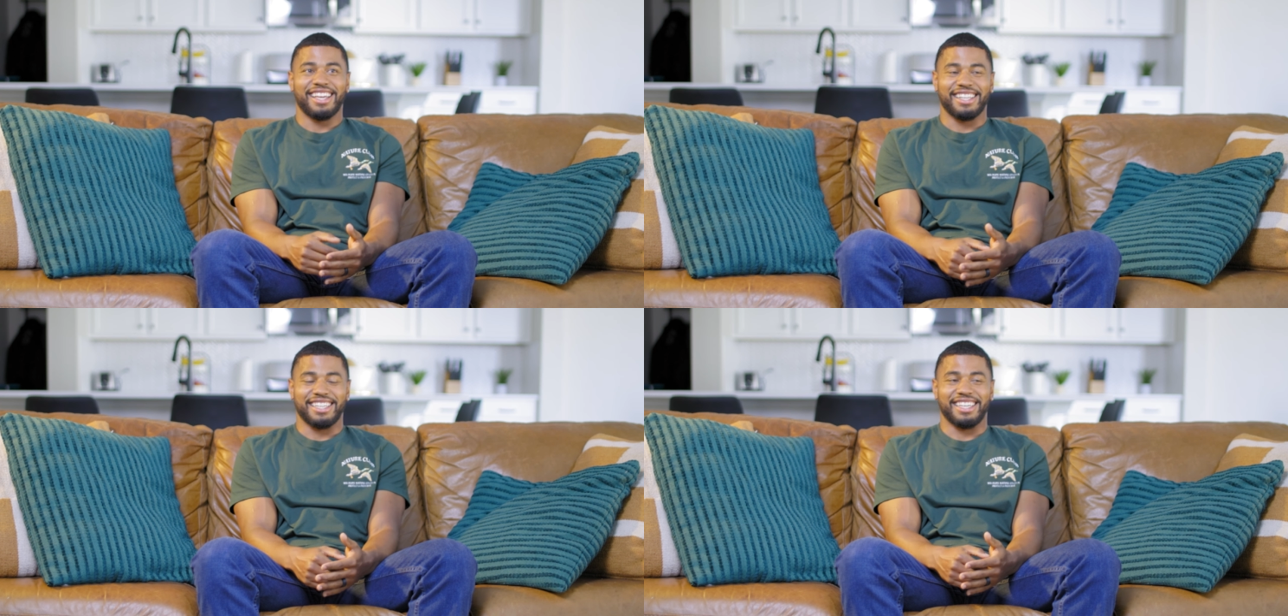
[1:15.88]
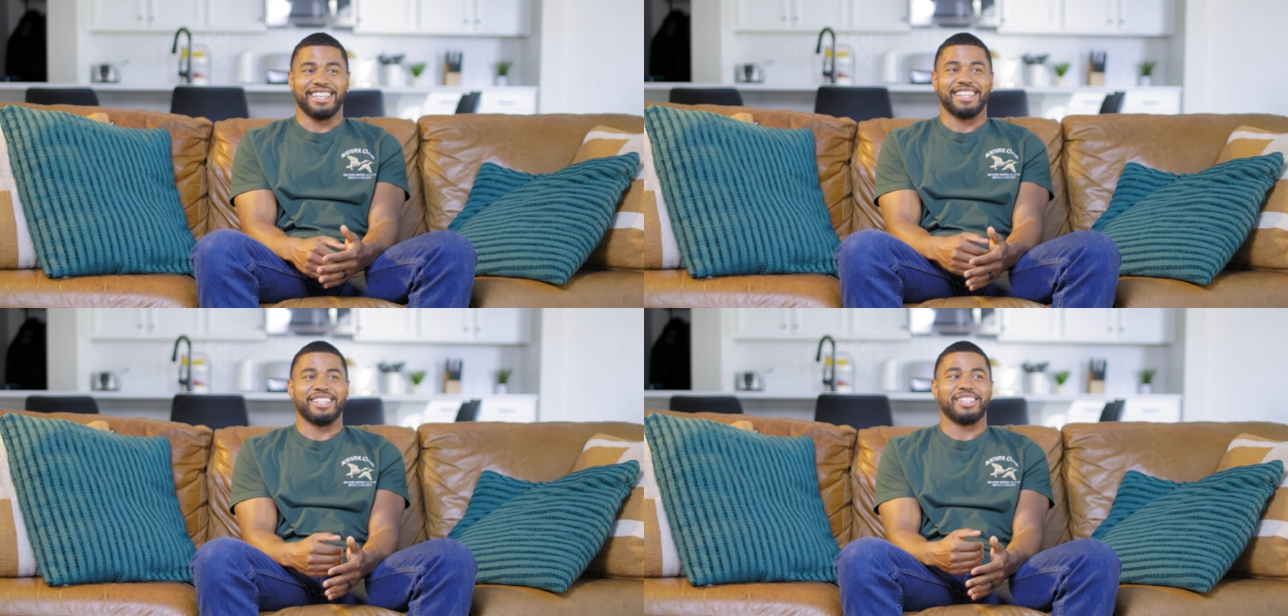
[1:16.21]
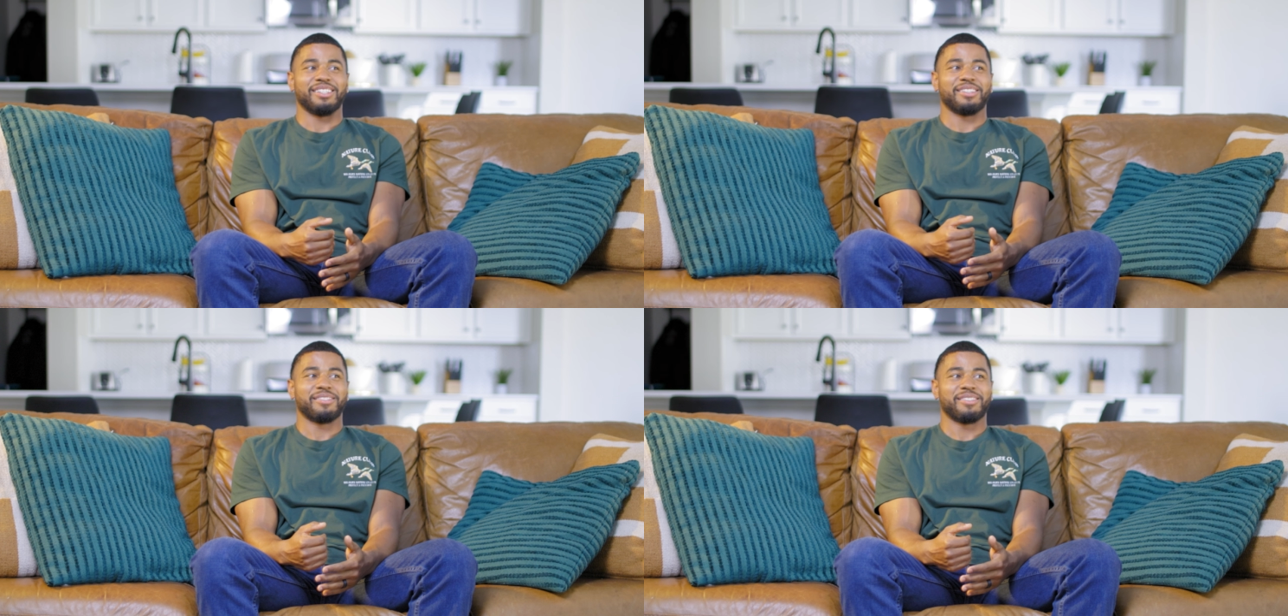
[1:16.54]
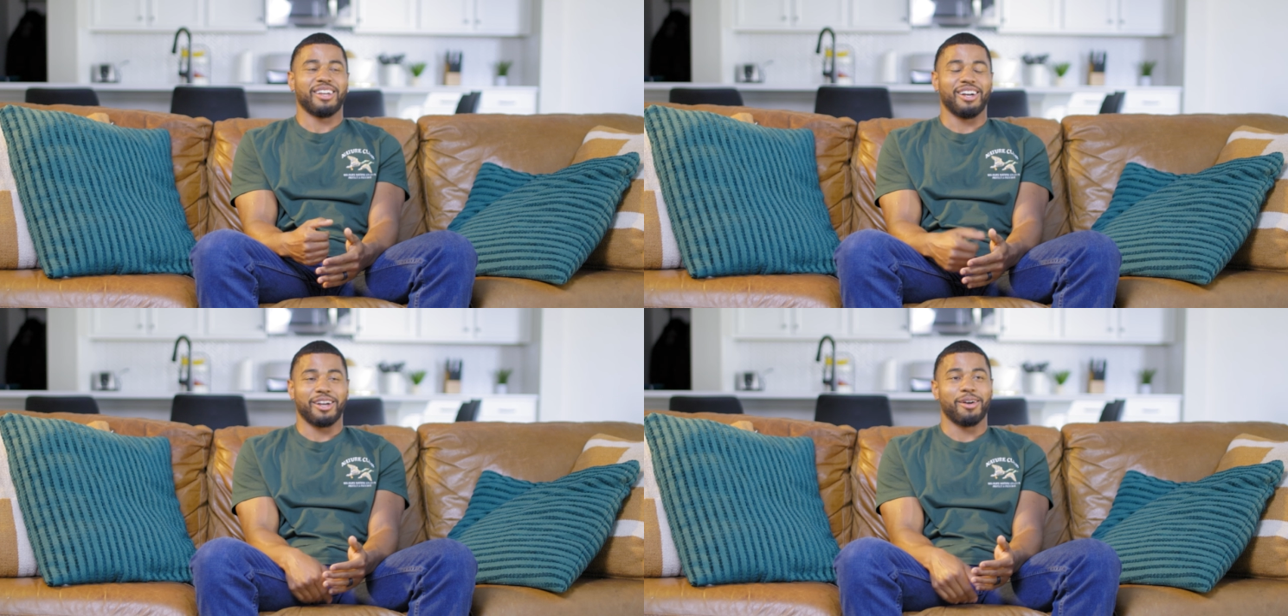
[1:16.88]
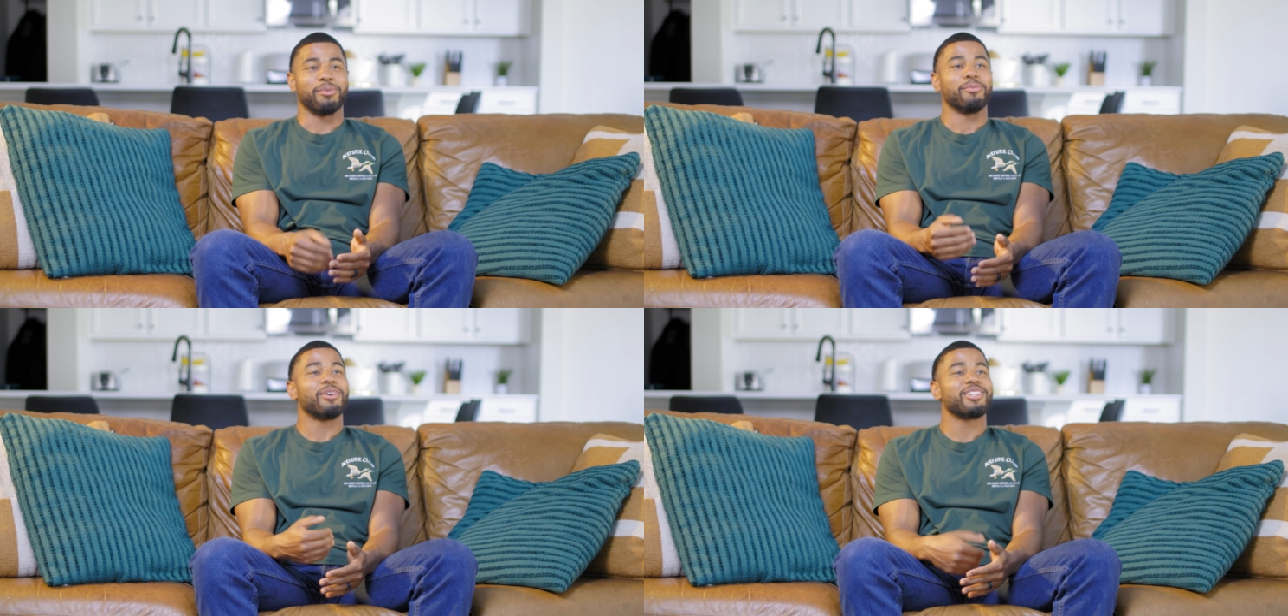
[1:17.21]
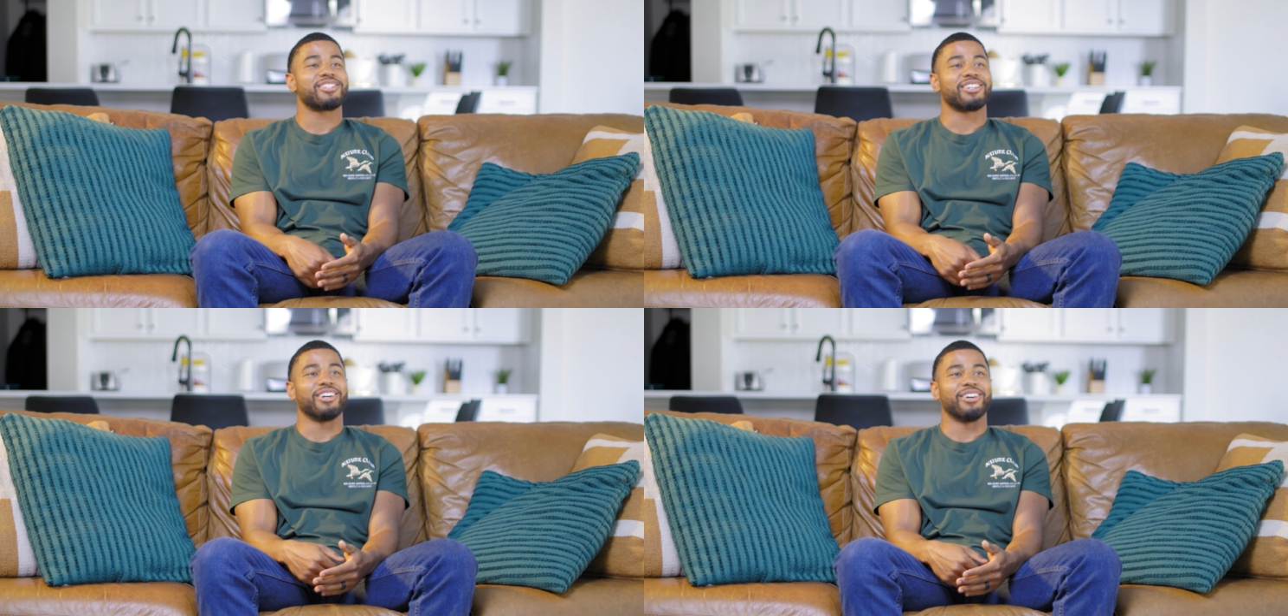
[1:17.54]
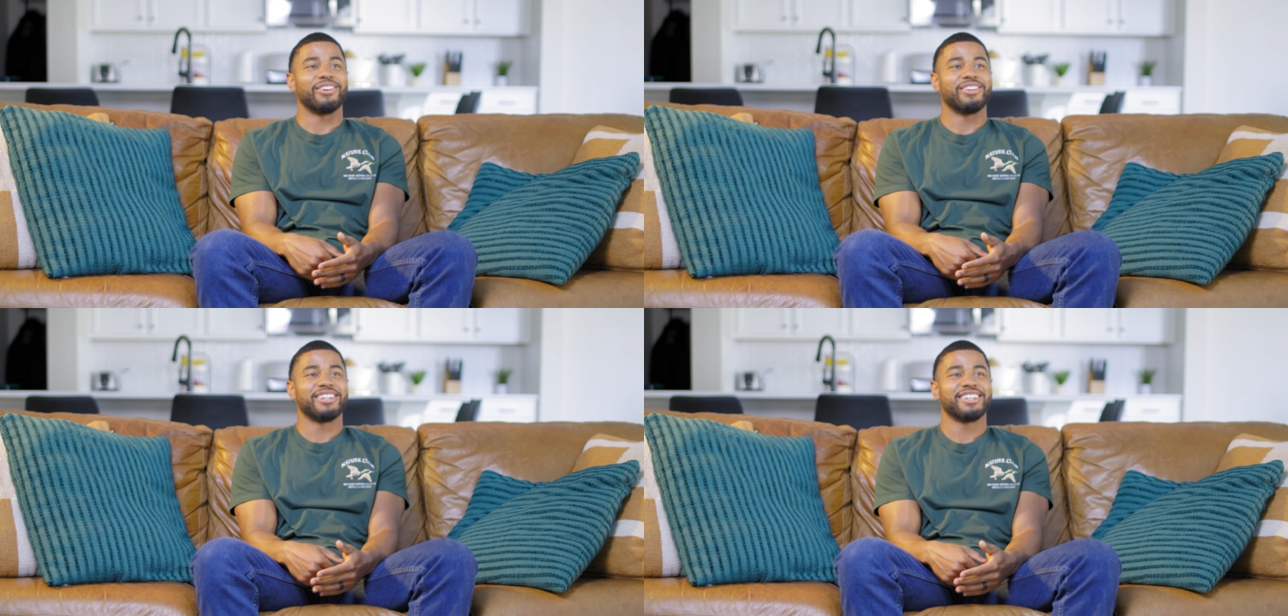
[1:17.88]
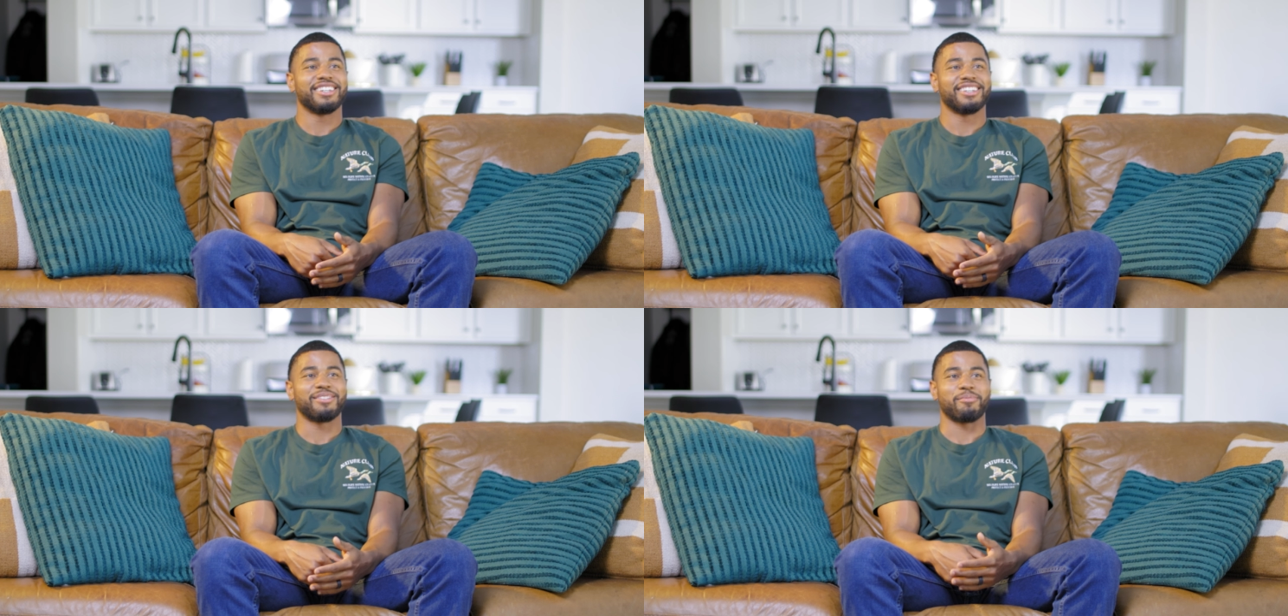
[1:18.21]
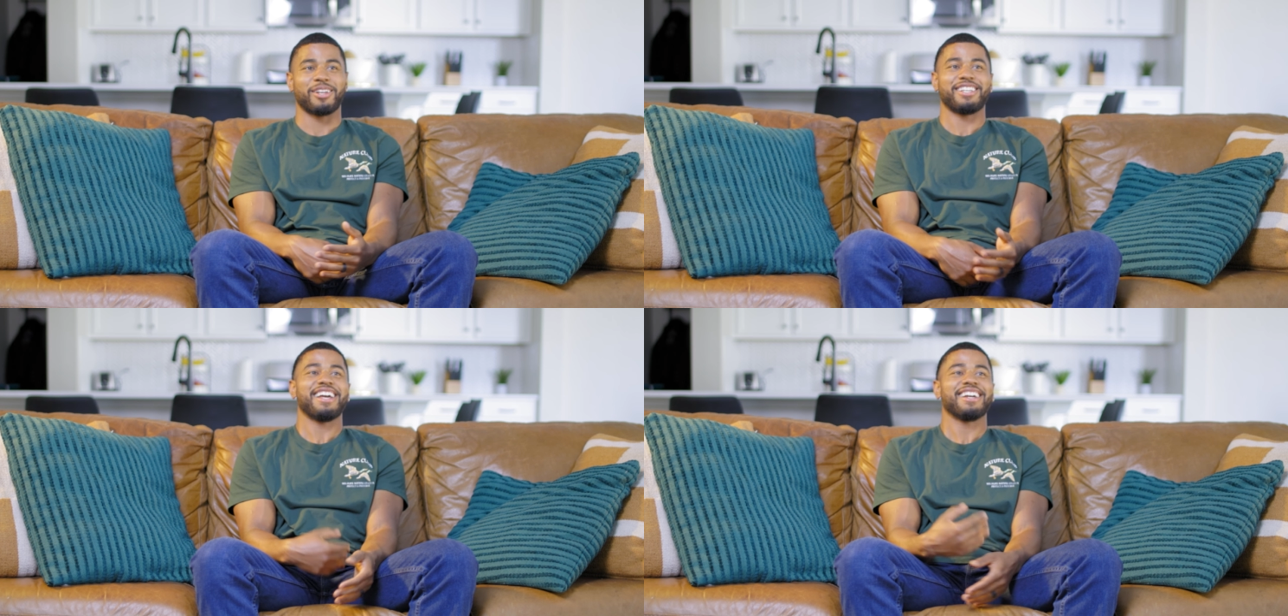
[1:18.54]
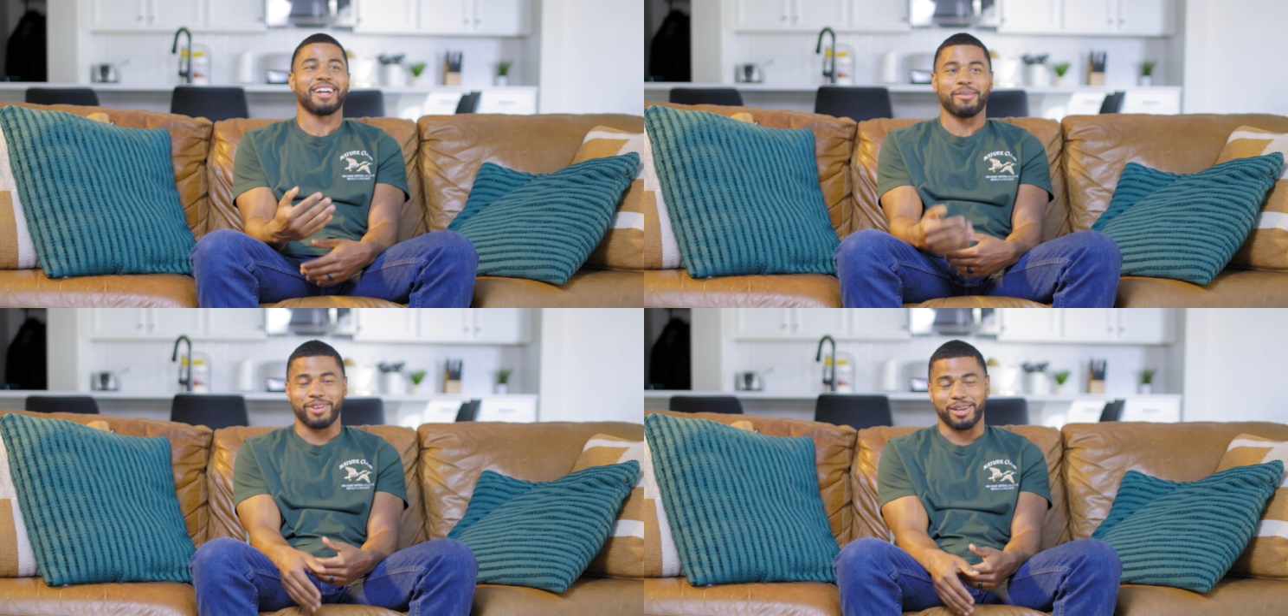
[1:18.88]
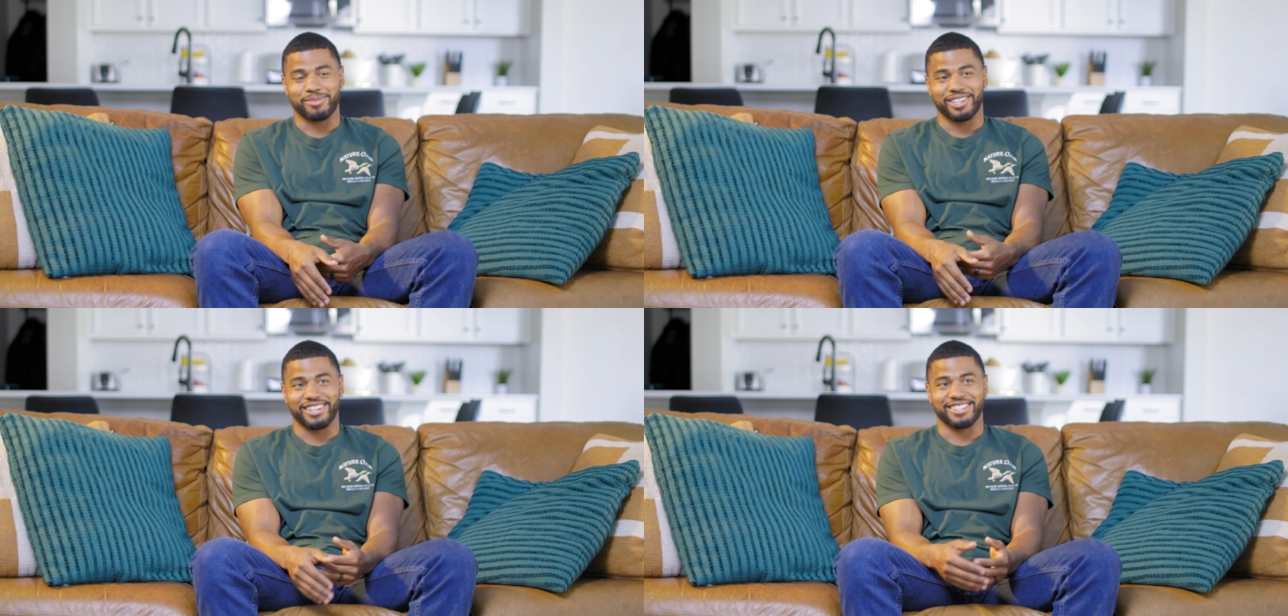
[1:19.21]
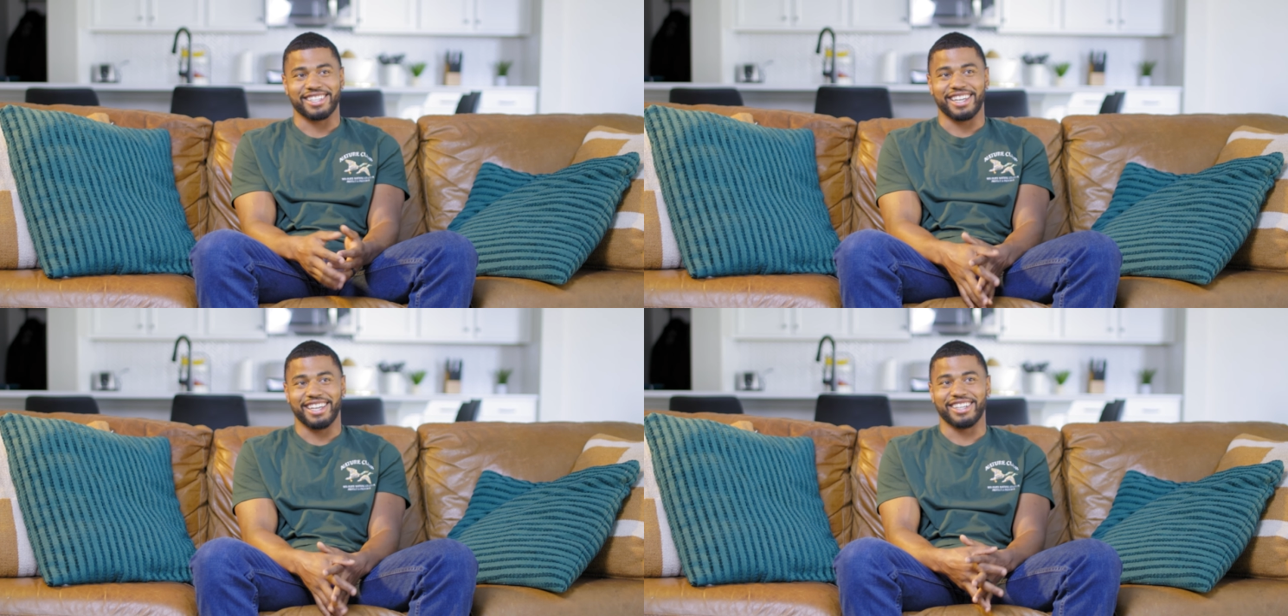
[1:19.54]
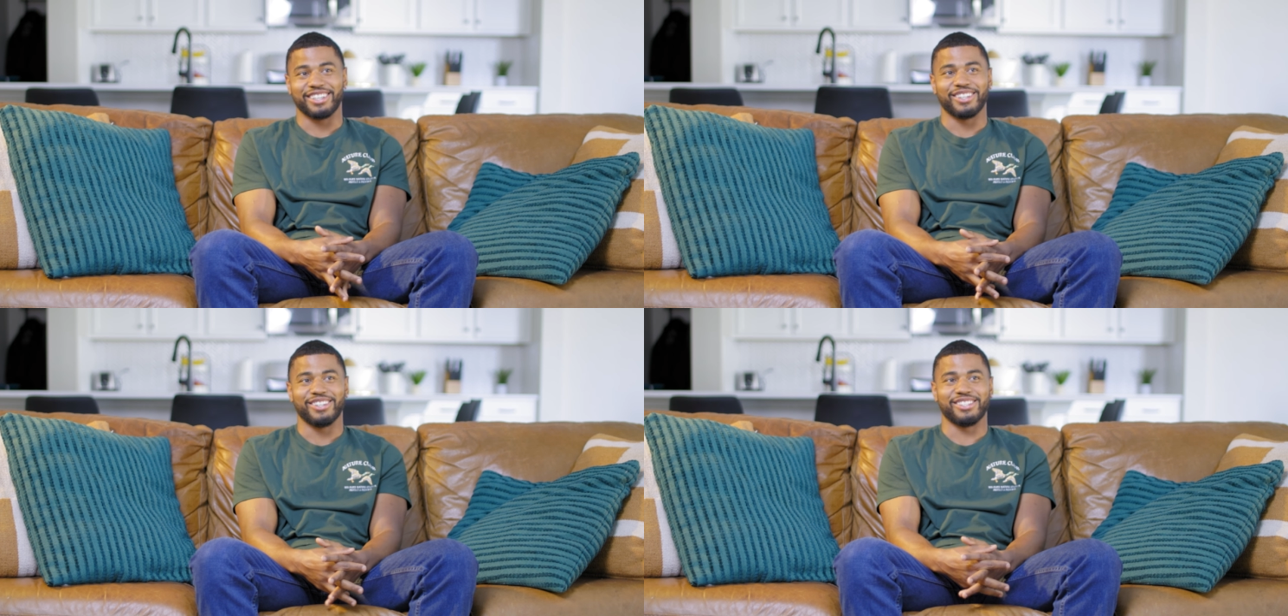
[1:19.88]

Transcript: And then a couple months ago, my dad got baptized at Anchor.